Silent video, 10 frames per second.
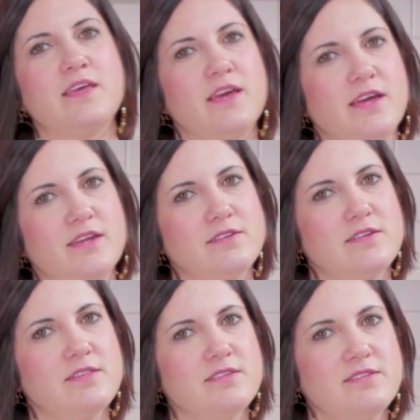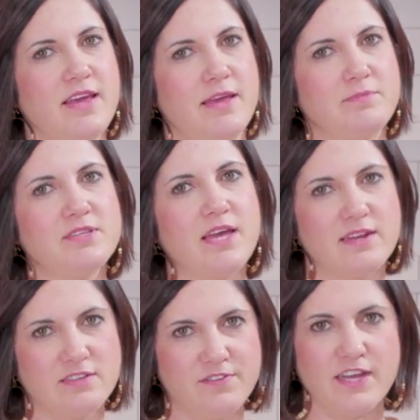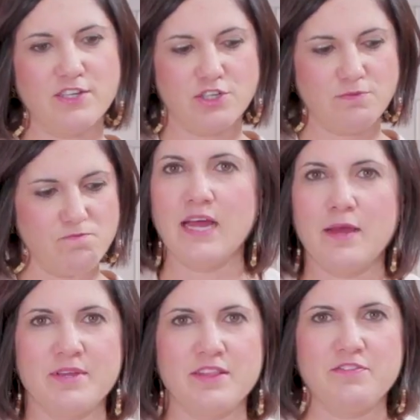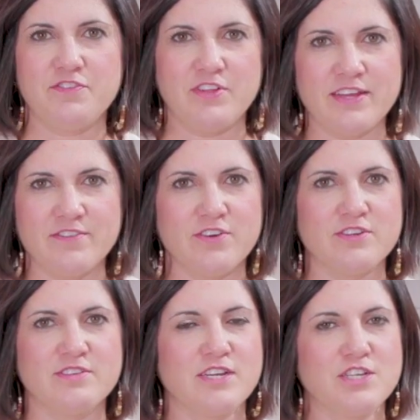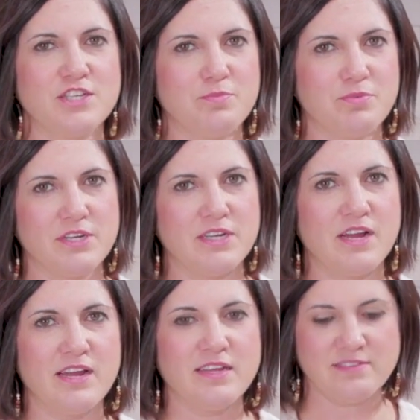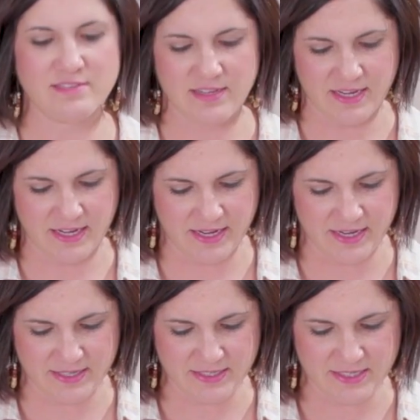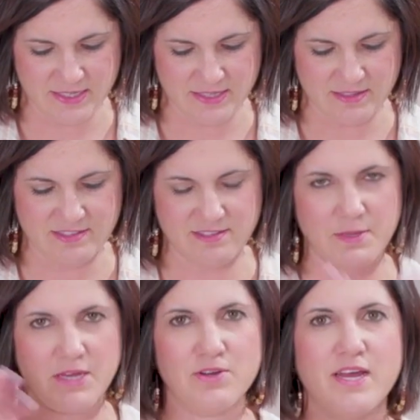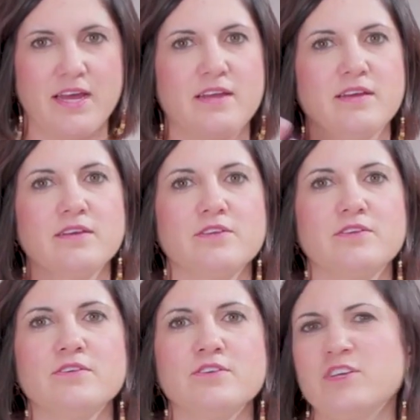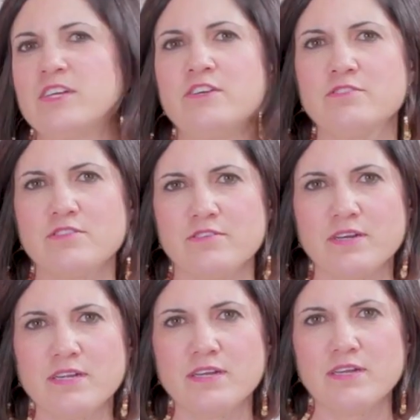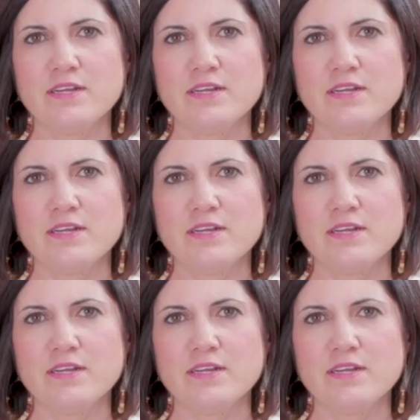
get the same satisfaction. I mean, the flavor is actually pretty nice and the smell kinda, you get used to it.